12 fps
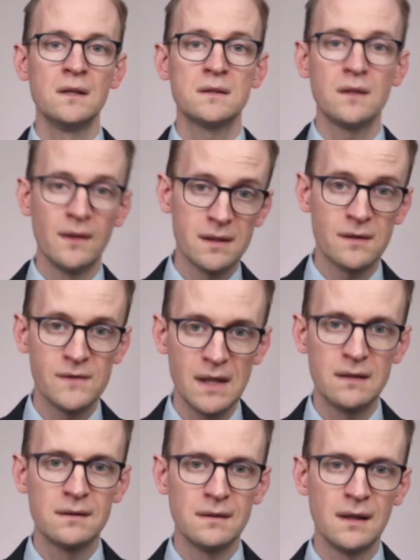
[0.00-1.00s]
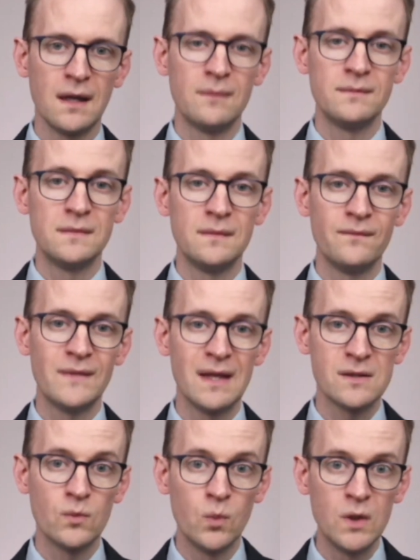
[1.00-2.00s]
So as I've said,
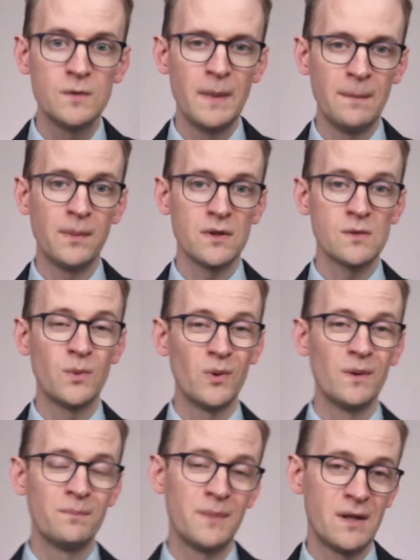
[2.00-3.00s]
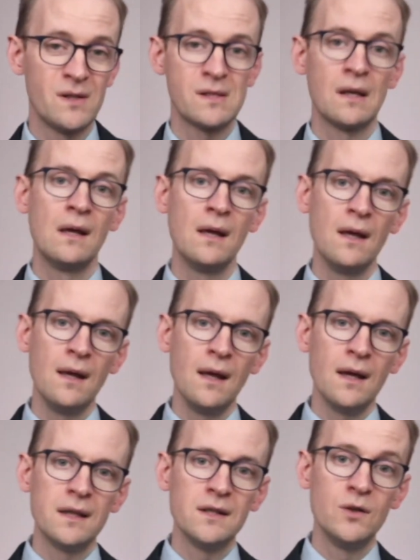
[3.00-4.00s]
this would be possible because
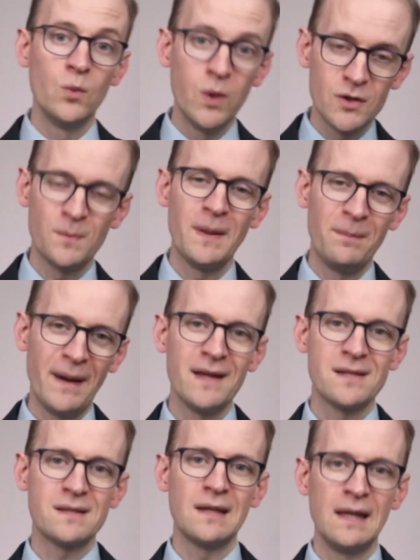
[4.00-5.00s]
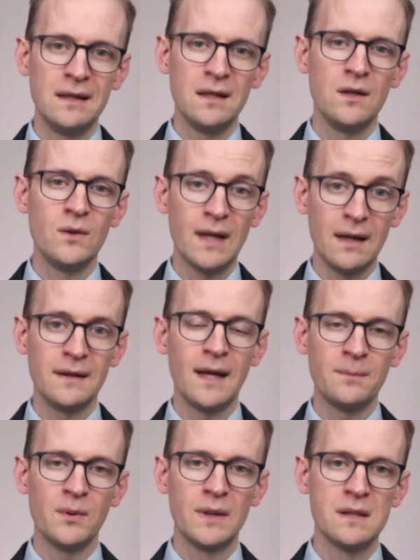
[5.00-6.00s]
you would be based in the UK at
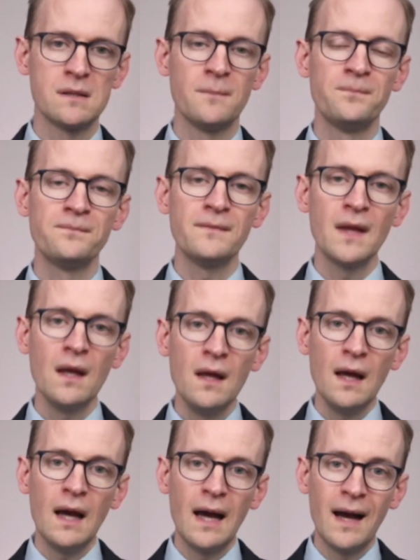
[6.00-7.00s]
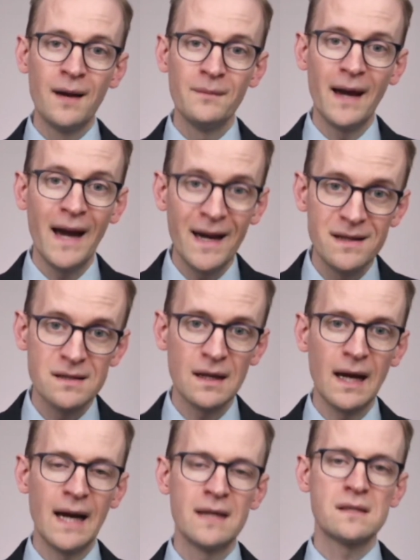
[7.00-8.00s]
that point. And
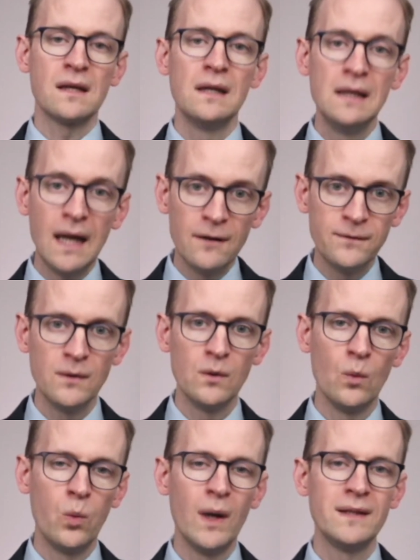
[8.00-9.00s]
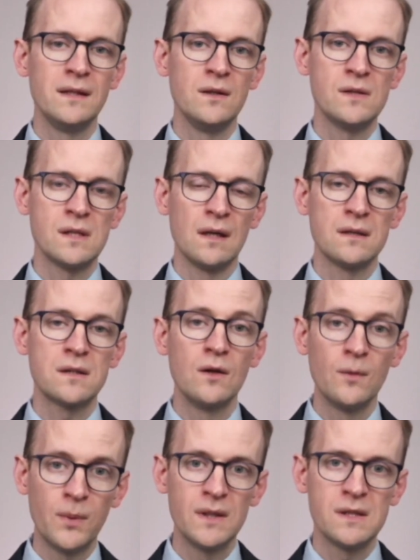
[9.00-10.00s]
as level 1 user, so
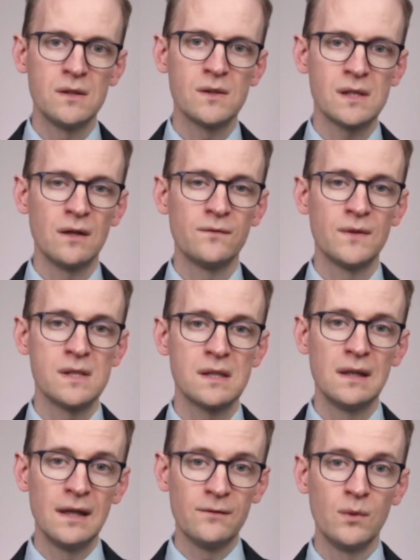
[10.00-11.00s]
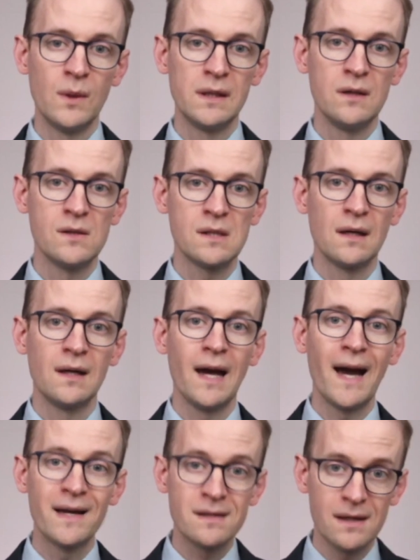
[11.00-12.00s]
you appointed yourself as level 1 user.
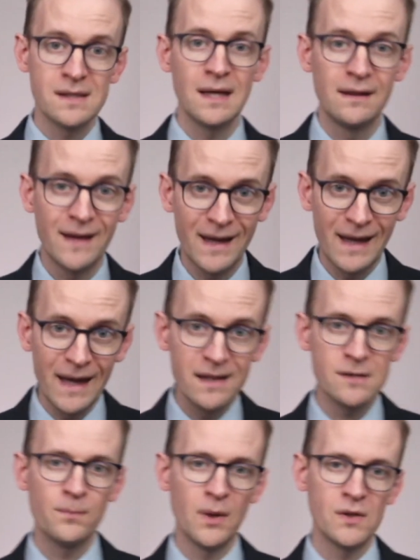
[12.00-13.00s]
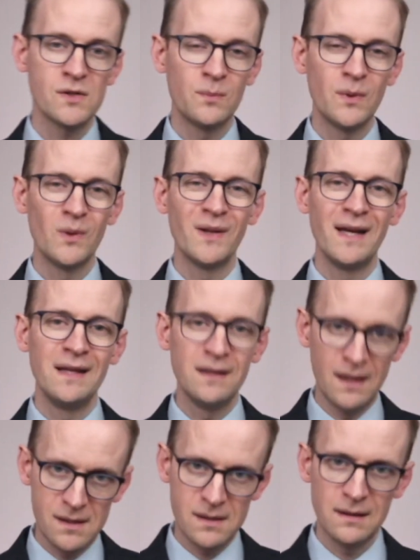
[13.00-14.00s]
As I say, that is possible in
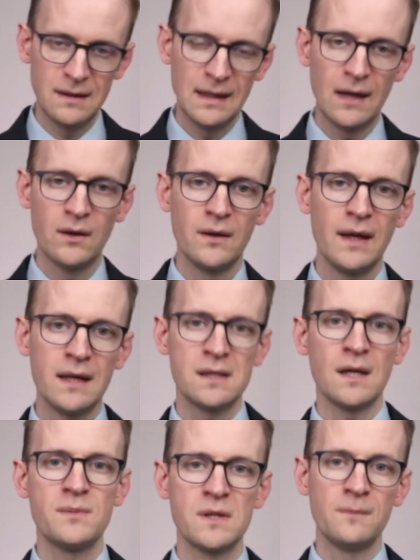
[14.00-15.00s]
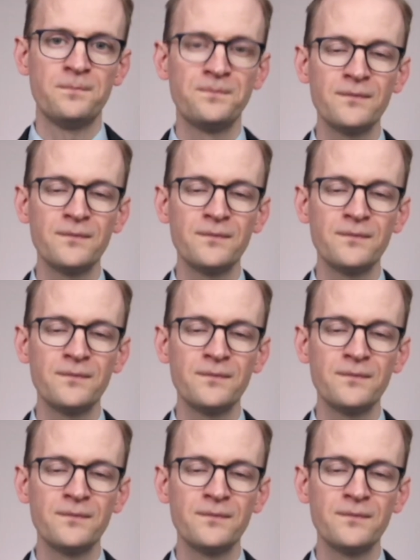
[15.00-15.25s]
this narrow exception.